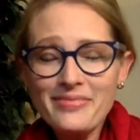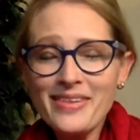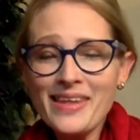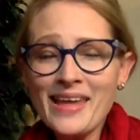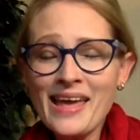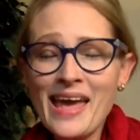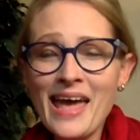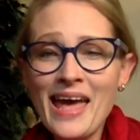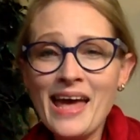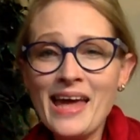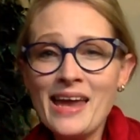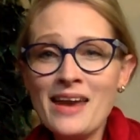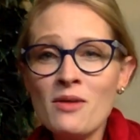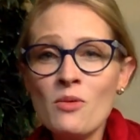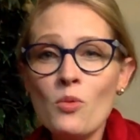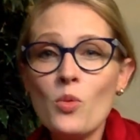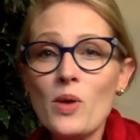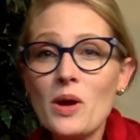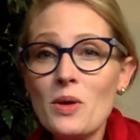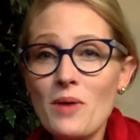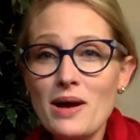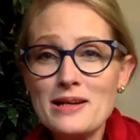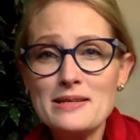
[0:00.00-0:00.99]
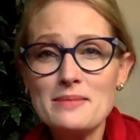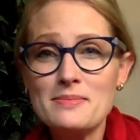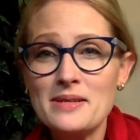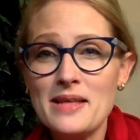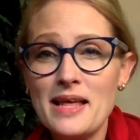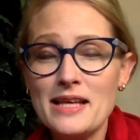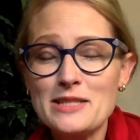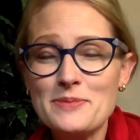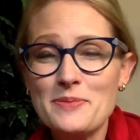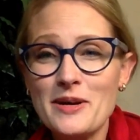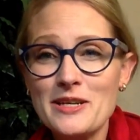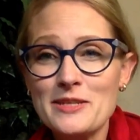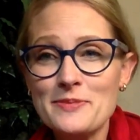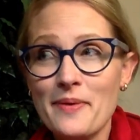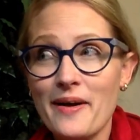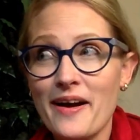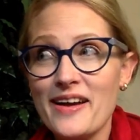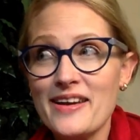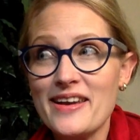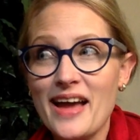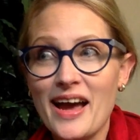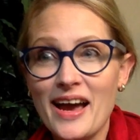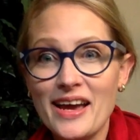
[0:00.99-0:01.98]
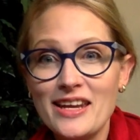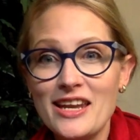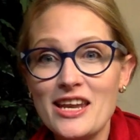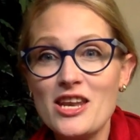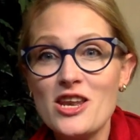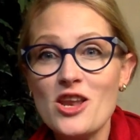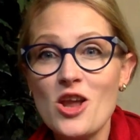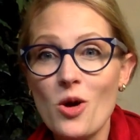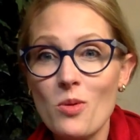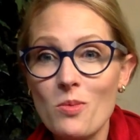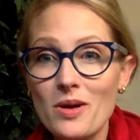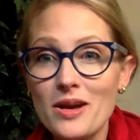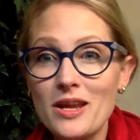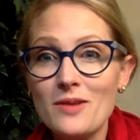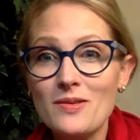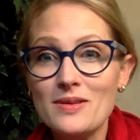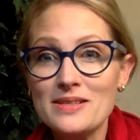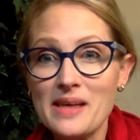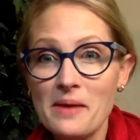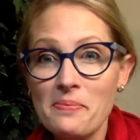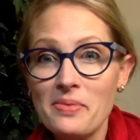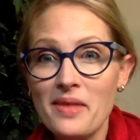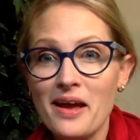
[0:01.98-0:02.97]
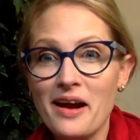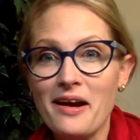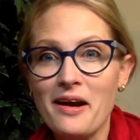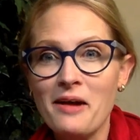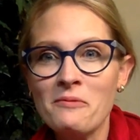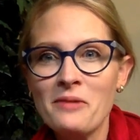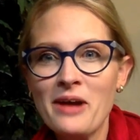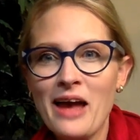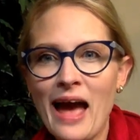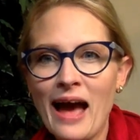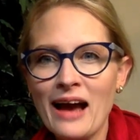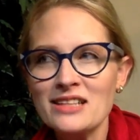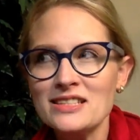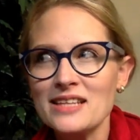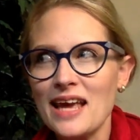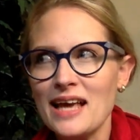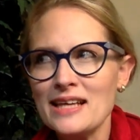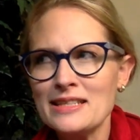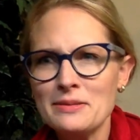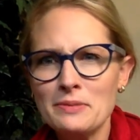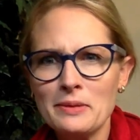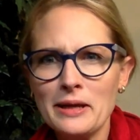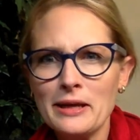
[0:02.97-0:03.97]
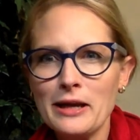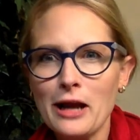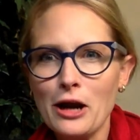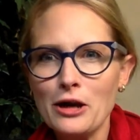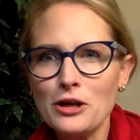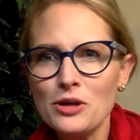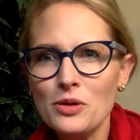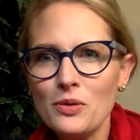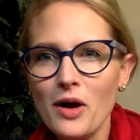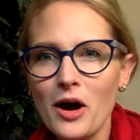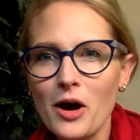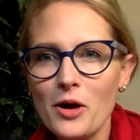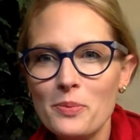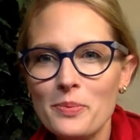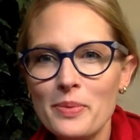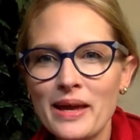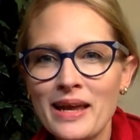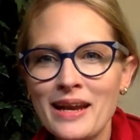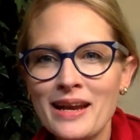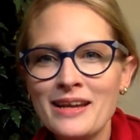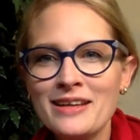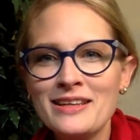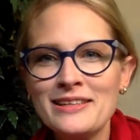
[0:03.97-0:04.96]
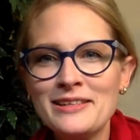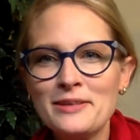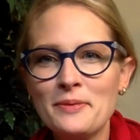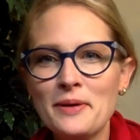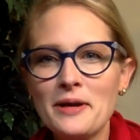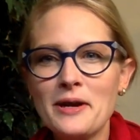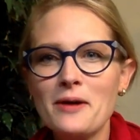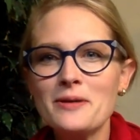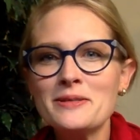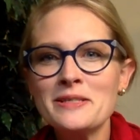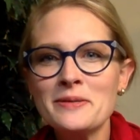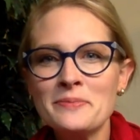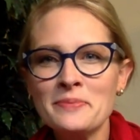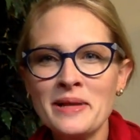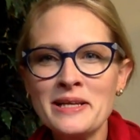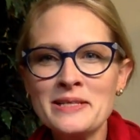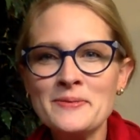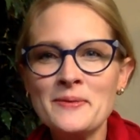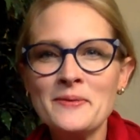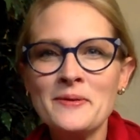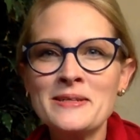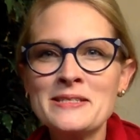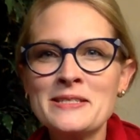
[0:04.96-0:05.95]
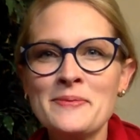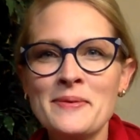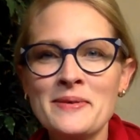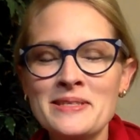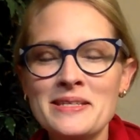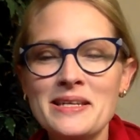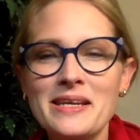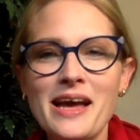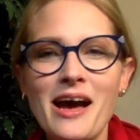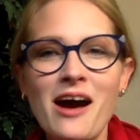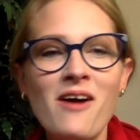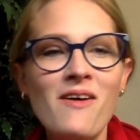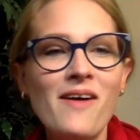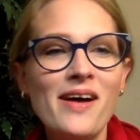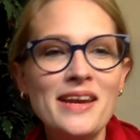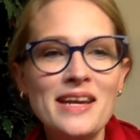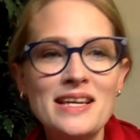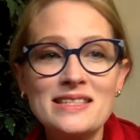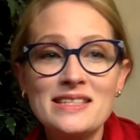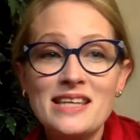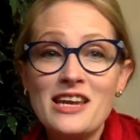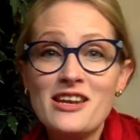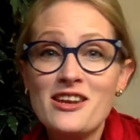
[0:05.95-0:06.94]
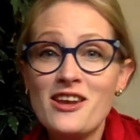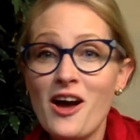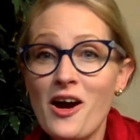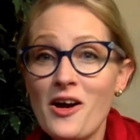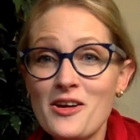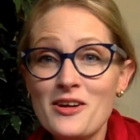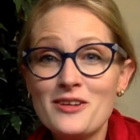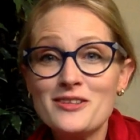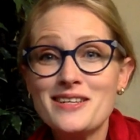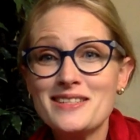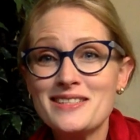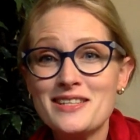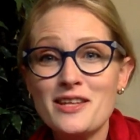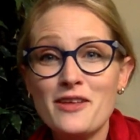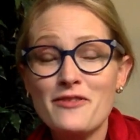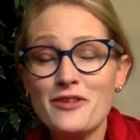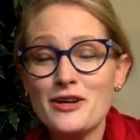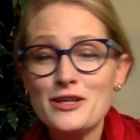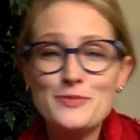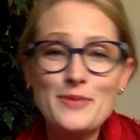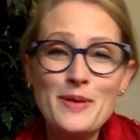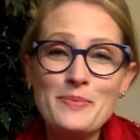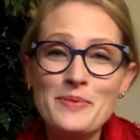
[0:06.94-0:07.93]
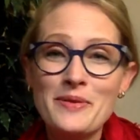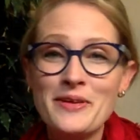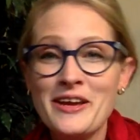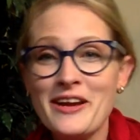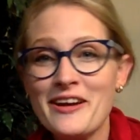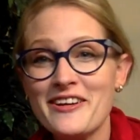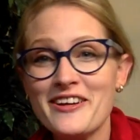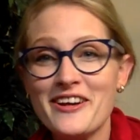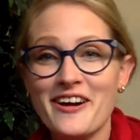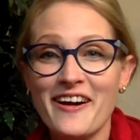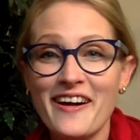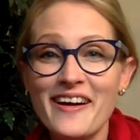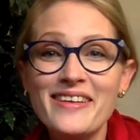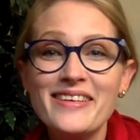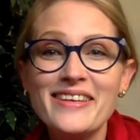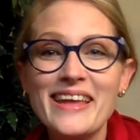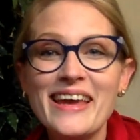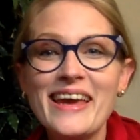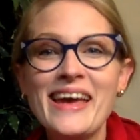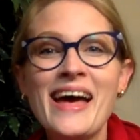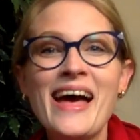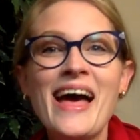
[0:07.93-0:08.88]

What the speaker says: And we walked up to that sports bar at 9 and nobody was up there. And we actually asked him, we're like, are you open? Did we go someplace we weren't supposed to go? And he said, no, you're just the first people here. You're early.